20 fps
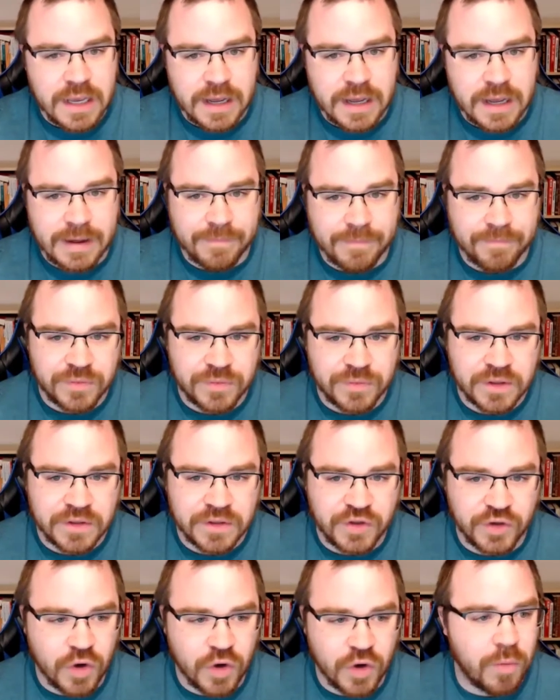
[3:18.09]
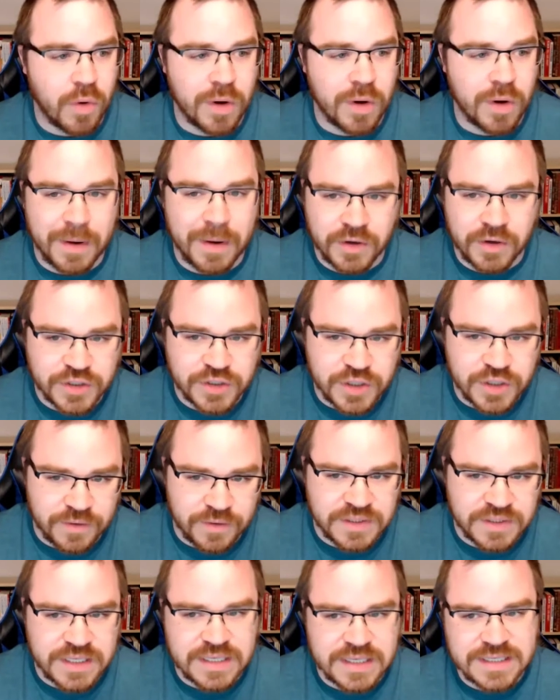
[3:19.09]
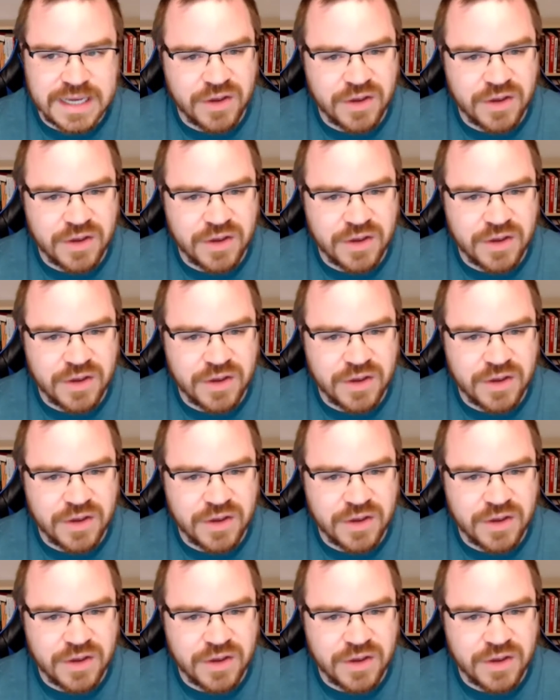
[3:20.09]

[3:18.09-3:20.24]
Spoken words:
to know more about your services,